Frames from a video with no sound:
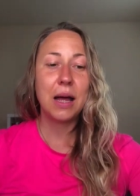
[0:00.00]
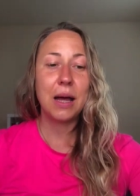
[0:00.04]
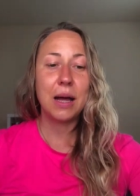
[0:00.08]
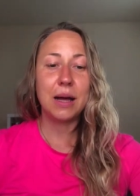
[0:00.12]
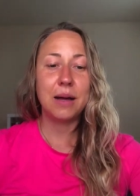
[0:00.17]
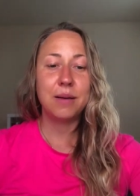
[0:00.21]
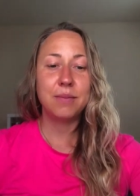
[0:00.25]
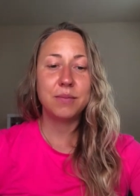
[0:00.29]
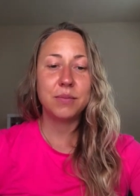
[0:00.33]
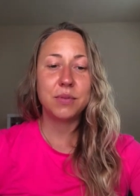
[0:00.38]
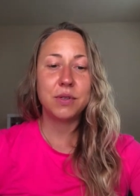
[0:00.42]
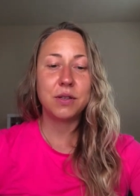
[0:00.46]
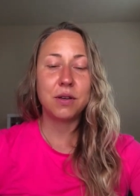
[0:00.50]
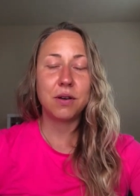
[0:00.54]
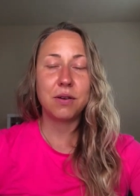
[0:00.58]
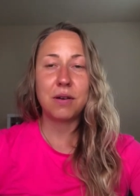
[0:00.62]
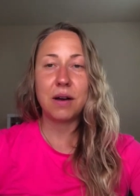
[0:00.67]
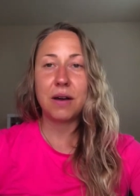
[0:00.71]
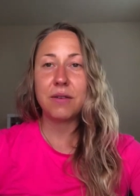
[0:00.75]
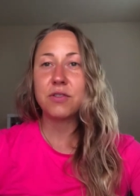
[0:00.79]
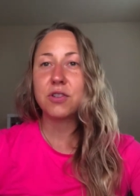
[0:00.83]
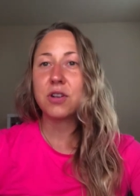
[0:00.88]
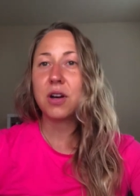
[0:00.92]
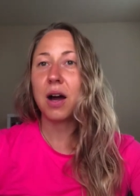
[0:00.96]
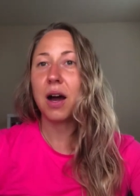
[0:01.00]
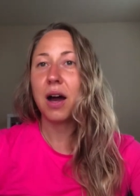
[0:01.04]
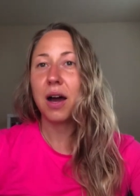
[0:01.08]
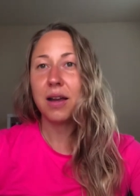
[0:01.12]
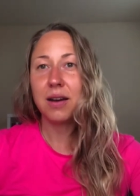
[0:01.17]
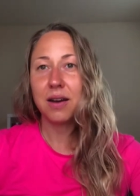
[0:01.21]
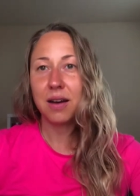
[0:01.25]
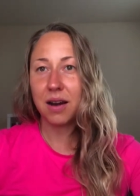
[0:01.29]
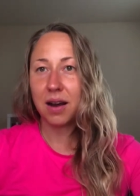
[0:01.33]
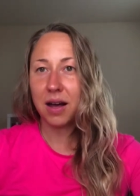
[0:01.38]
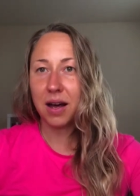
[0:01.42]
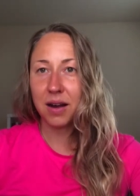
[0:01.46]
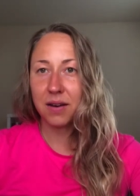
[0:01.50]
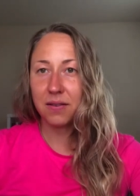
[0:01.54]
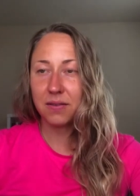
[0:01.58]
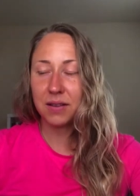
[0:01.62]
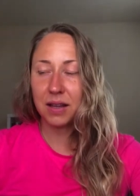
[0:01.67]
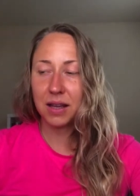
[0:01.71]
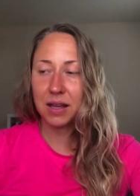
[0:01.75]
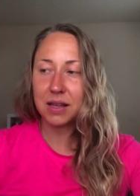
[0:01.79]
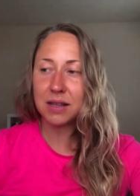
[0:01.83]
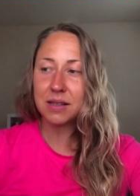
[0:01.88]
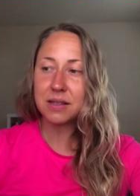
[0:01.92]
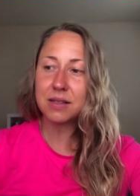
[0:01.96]
Um, so I've tried a lot of
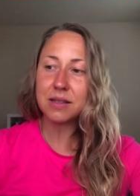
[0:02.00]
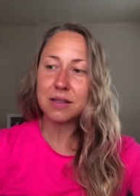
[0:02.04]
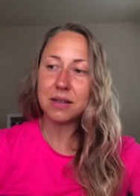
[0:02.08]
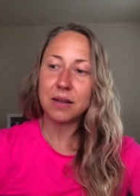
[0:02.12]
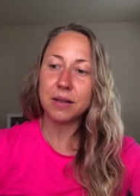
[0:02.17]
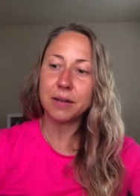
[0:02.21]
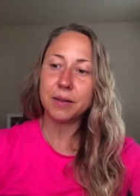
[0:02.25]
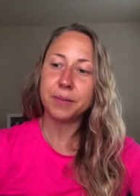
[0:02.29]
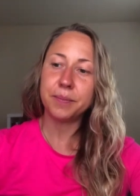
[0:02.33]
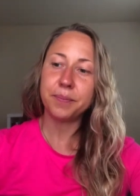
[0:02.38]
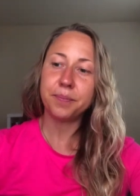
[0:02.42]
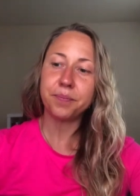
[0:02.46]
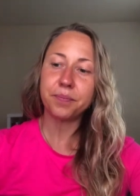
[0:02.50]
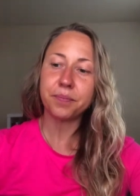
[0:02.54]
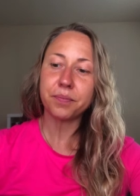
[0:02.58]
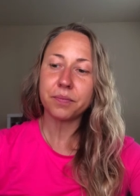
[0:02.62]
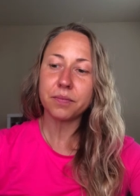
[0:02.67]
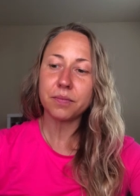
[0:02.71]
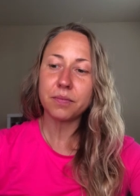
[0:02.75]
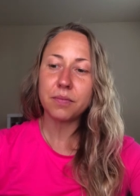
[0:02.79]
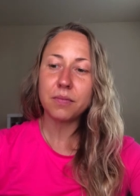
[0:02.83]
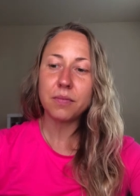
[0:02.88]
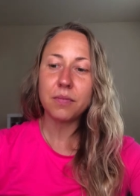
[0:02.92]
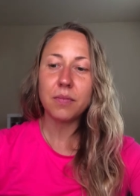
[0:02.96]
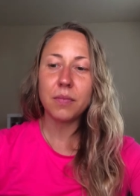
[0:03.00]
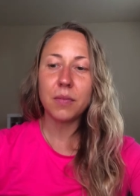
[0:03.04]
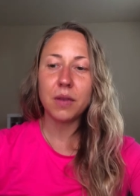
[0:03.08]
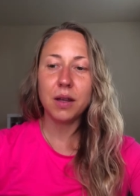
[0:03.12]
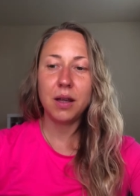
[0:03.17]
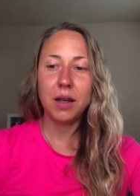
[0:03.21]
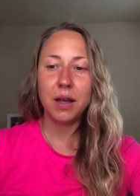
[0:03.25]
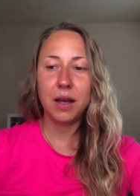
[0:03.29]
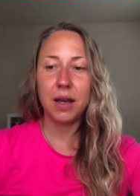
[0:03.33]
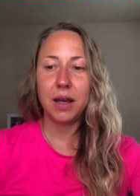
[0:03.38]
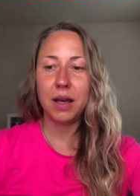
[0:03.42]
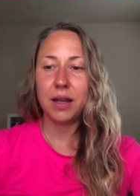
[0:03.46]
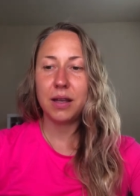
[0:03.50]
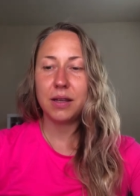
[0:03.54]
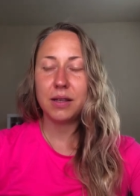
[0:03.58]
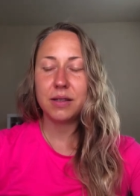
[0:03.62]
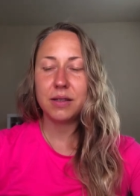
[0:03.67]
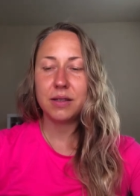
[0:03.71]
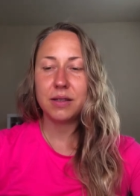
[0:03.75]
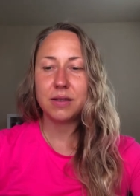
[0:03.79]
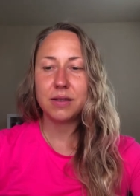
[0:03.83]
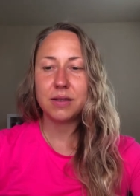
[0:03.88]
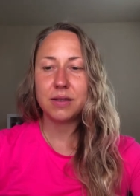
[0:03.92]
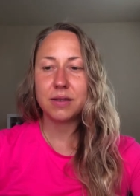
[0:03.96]
things. Um,
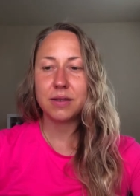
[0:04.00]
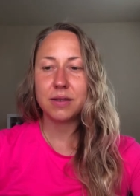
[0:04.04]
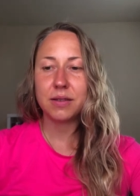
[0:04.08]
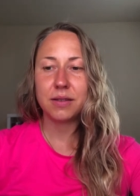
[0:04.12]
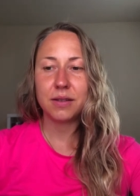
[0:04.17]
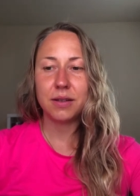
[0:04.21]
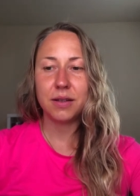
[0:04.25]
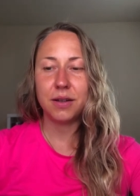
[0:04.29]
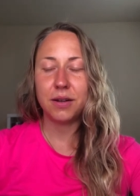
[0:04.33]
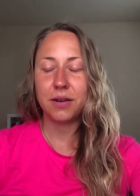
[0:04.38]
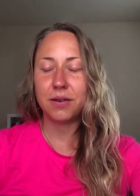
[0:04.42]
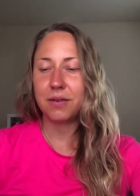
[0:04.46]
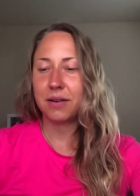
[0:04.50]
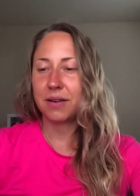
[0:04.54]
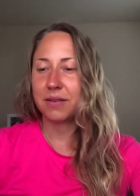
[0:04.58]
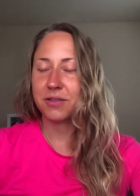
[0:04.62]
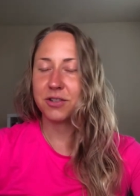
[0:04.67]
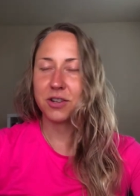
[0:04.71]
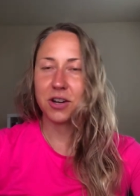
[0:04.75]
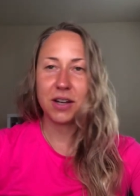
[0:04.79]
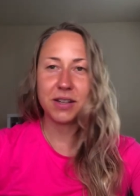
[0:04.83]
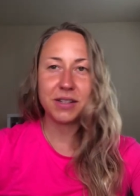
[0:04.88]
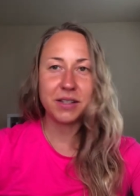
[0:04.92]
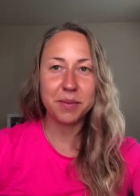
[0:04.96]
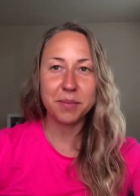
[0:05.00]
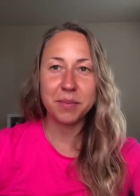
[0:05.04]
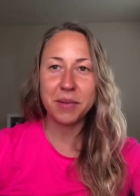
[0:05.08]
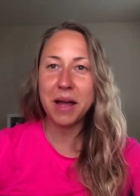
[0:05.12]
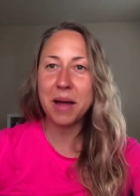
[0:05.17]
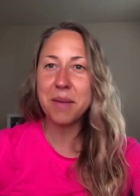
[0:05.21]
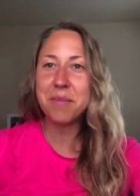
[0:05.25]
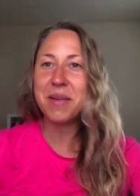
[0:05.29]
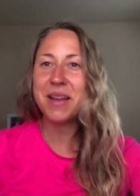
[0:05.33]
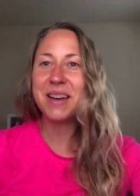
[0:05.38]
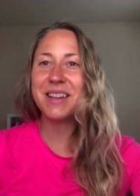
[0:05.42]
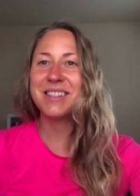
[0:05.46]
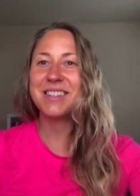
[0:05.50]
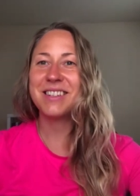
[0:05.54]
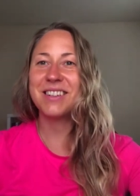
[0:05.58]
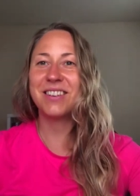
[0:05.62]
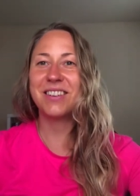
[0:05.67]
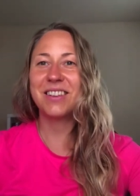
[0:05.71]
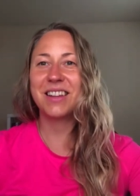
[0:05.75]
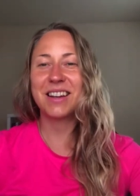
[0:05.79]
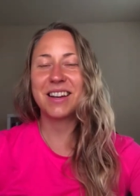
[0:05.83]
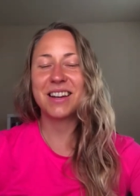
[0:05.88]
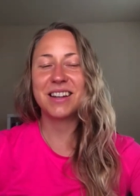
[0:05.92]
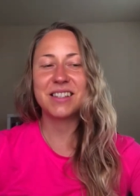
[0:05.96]
and you know, I've tried some plant medicine,
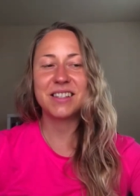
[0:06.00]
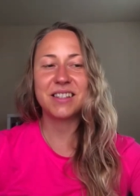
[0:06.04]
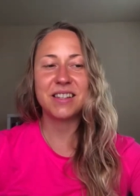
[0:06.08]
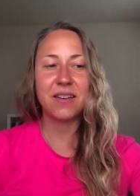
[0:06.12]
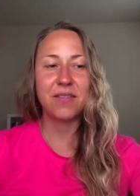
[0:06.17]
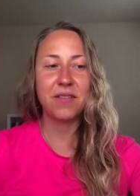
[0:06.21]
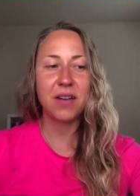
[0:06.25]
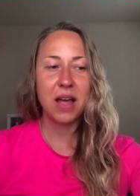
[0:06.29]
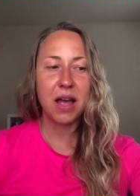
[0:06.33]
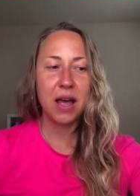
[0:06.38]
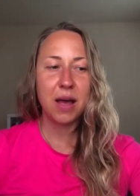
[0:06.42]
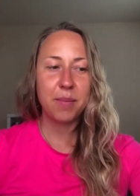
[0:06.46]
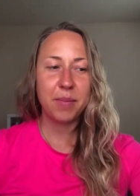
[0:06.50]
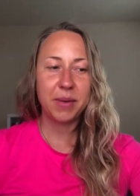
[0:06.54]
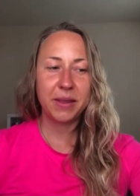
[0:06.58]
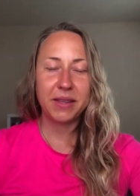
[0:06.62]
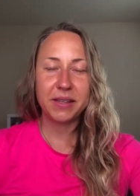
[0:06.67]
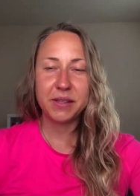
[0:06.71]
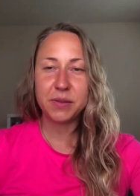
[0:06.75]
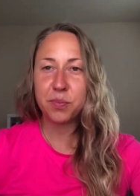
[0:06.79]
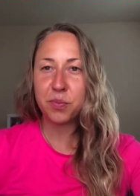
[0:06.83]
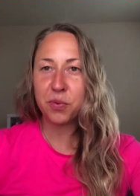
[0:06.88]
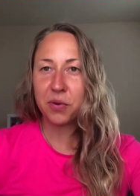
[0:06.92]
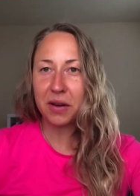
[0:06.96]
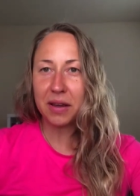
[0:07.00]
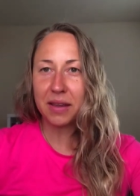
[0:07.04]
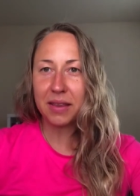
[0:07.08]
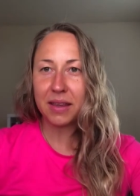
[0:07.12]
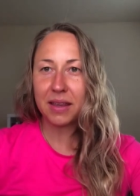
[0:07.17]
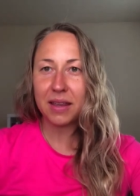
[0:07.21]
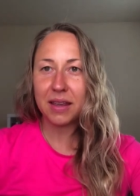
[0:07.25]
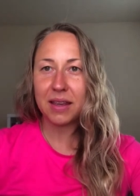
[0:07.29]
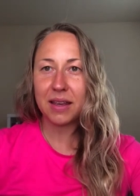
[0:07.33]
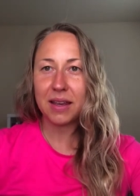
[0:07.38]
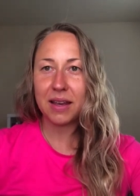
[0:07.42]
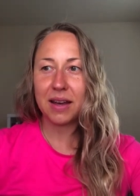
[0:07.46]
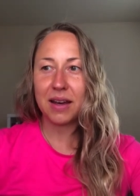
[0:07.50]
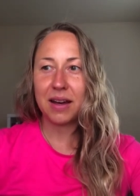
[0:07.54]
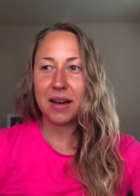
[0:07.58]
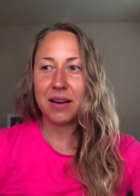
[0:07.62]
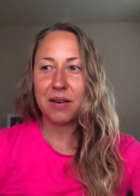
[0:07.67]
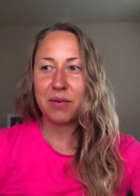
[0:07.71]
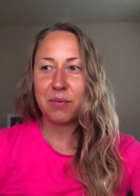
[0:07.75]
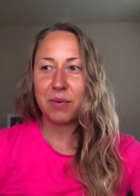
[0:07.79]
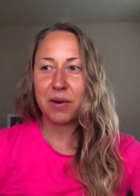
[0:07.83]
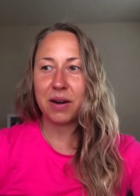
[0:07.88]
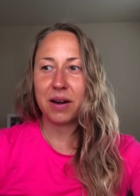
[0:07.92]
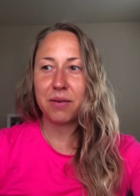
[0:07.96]
all that kind of stuff, but this breathing, uh,
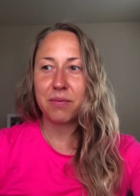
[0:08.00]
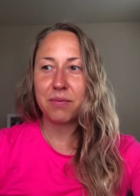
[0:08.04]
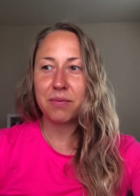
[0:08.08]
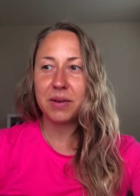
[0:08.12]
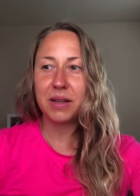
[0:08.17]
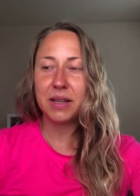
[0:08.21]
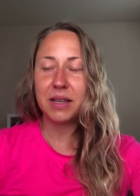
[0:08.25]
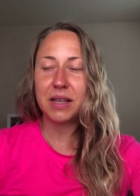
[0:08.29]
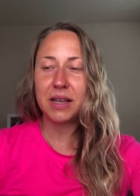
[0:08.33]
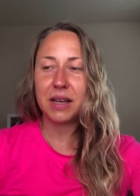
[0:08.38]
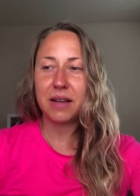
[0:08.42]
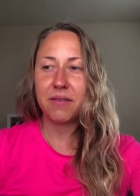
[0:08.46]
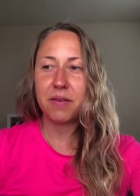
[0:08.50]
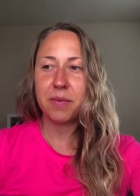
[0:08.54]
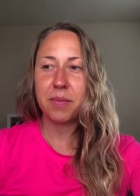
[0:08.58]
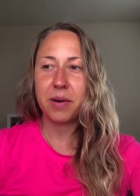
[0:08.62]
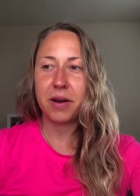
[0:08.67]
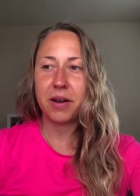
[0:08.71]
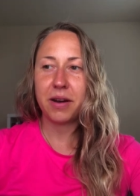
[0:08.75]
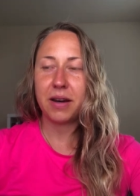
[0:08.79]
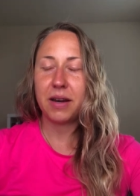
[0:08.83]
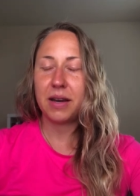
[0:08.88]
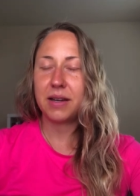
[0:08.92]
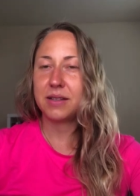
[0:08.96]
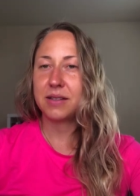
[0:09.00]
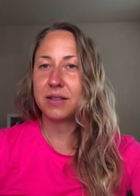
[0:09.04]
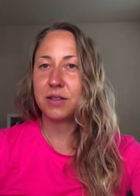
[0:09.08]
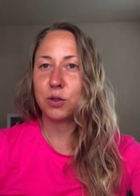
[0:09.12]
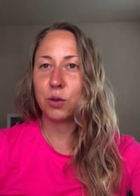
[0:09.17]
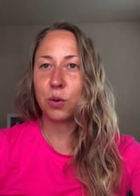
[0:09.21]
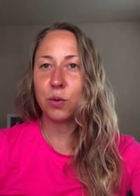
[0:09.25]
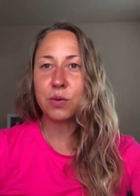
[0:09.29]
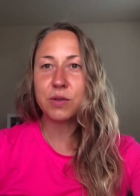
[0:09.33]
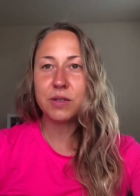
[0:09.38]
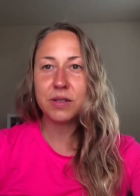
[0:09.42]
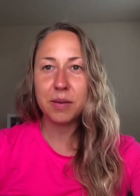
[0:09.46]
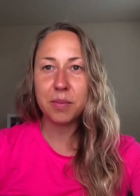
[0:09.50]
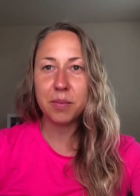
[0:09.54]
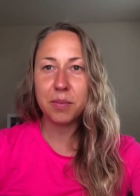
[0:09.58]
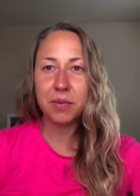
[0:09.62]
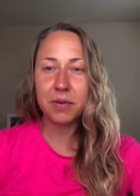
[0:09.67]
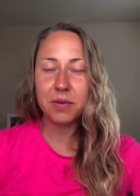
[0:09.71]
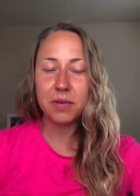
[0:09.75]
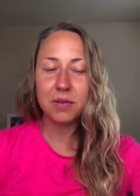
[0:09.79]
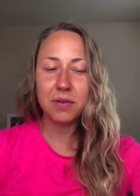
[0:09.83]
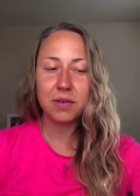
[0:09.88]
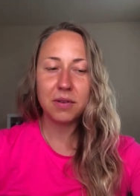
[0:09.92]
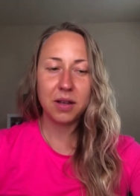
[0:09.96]
what I really love about it is so
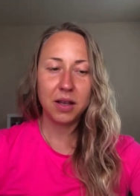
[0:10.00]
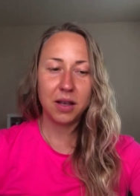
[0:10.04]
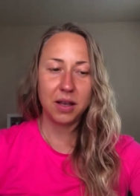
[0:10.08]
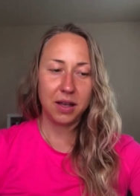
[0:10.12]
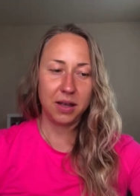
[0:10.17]
simple,